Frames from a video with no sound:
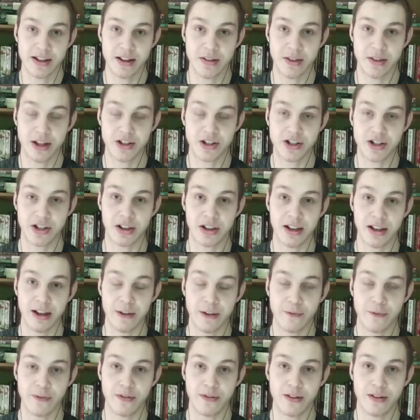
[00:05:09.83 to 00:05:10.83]
That's just
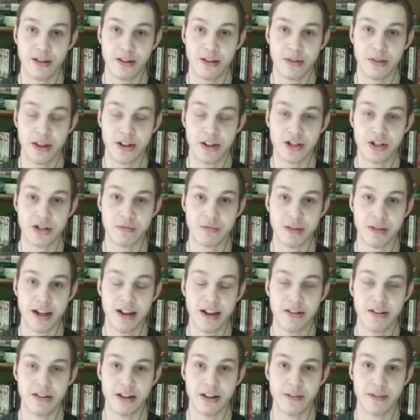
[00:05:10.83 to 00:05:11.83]
life. That's just
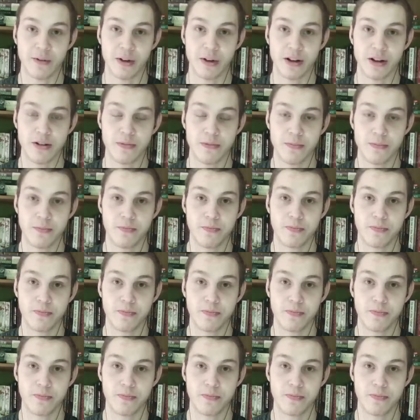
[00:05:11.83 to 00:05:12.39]
reality for you.